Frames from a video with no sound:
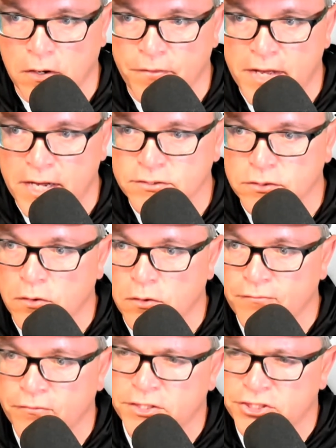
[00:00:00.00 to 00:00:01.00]
on that. So
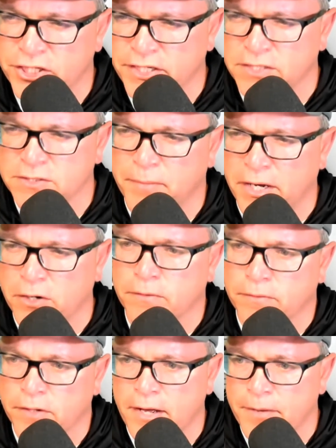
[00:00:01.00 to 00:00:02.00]
hopefully she gets better,